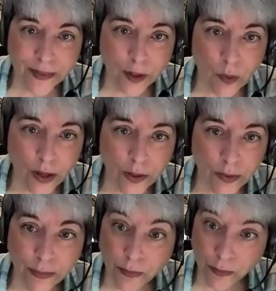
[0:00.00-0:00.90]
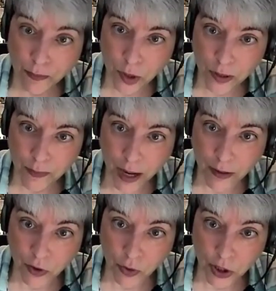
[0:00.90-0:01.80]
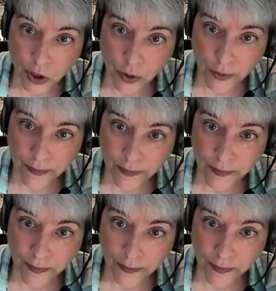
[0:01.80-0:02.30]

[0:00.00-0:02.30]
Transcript: you'll want to read Power Story 2.